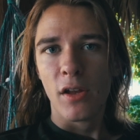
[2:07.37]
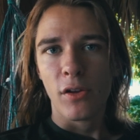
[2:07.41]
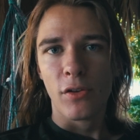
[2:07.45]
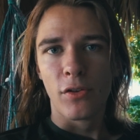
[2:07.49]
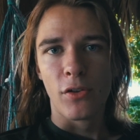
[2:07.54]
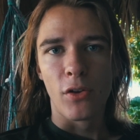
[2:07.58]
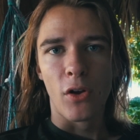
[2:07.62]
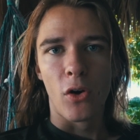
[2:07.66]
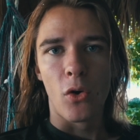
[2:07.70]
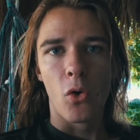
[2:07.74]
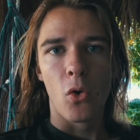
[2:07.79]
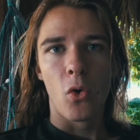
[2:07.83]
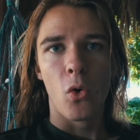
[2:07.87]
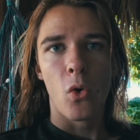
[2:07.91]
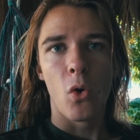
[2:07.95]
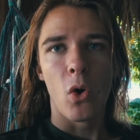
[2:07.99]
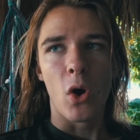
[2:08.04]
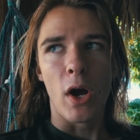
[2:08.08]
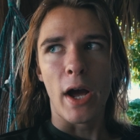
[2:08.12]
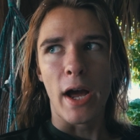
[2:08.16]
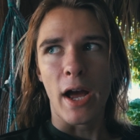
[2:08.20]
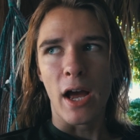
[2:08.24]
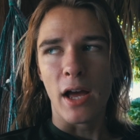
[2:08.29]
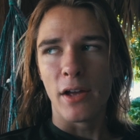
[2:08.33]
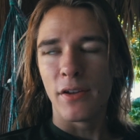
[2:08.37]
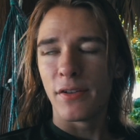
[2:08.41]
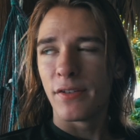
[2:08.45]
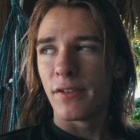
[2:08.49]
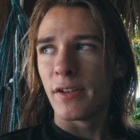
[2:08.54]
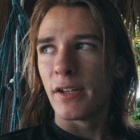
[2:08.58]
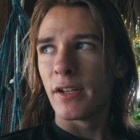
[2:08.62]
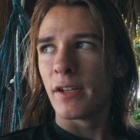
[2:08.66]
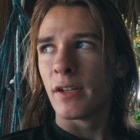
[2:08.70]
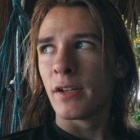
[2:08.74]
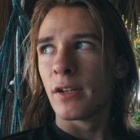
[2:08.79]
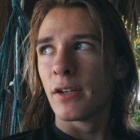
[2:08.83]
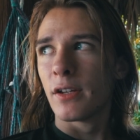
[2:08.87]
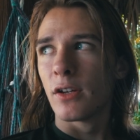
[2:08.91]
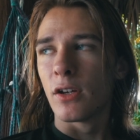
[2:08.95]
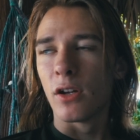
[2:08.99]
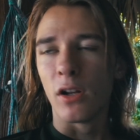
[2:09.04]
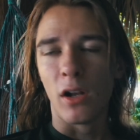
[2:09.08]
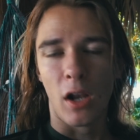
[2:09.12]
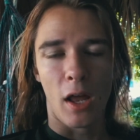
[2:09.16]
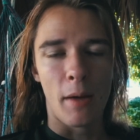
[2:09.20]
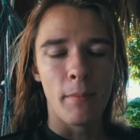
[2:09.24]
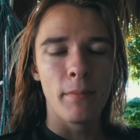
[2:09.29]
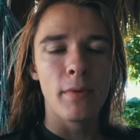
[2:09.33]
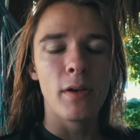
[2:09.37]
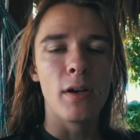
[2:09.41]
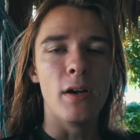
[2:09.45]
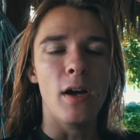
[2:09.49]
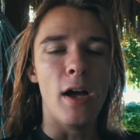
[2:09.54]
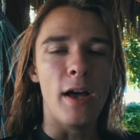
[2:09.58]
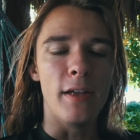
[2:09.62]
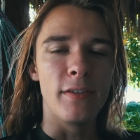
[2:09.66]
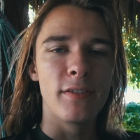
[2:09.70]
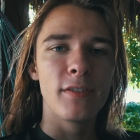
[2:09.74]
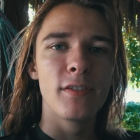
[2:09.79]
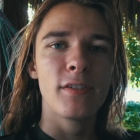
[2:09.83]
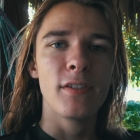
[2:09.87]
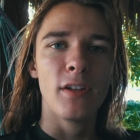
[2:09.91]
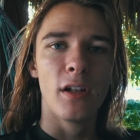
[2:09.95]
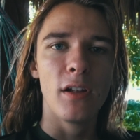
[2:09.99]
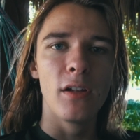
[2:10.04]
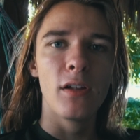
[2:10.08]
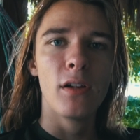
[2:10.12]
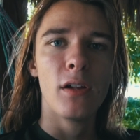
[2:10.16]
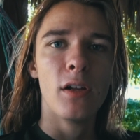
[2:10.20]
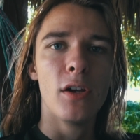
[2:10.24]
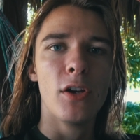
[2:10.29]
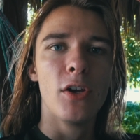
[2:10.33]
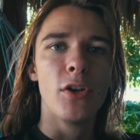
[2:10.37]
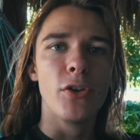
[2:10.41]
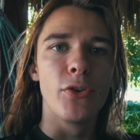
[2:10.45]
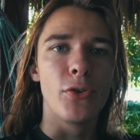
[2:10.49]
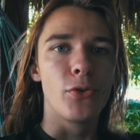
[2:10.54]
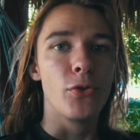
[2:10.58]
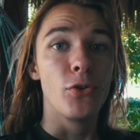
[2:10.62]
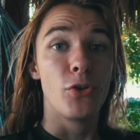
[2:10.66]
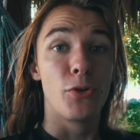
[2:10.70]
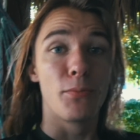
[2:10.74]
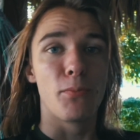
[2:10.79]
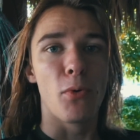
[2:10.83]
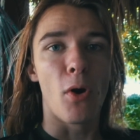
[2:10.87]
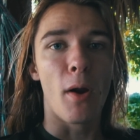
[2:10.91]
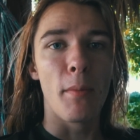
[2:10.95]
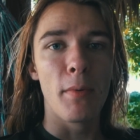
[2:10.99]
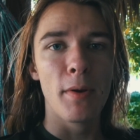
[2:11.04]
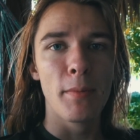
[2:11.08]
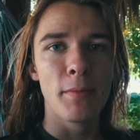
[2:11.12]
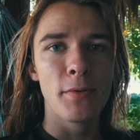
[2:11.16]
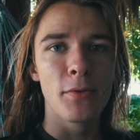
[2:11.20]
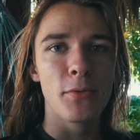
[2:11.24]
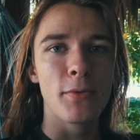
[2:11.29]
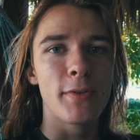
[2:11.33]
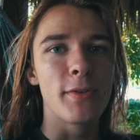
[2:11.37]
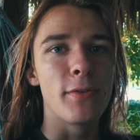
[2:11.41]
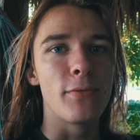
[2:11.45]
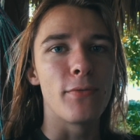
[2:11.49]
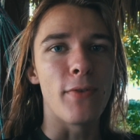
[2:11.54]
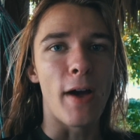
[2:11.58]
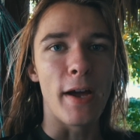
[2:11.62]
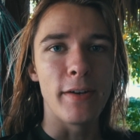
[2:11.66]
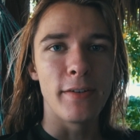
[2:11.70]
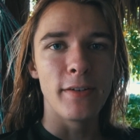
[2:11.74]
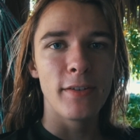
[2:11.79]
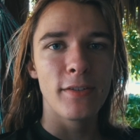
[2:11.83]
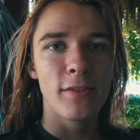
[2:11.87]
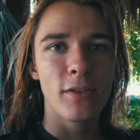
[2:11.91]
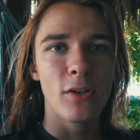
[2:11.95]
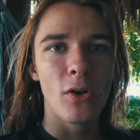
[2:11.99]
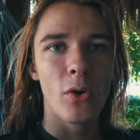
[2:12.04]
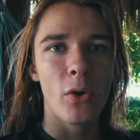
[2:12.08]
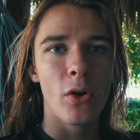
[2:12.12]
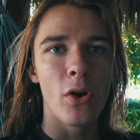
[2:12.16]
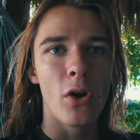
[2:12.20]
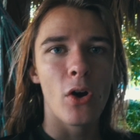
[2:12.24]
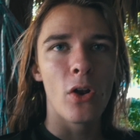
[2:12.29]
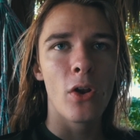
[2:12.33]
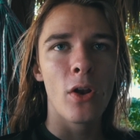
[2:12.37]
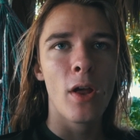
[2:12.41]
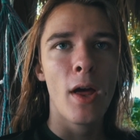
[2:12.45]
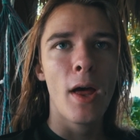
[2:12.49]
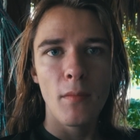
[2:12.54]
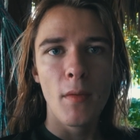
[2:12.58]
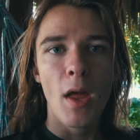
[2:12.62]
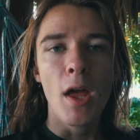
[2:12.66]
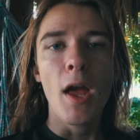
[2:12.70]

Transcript: So I think Colombia has still huge problems with the fightings going on,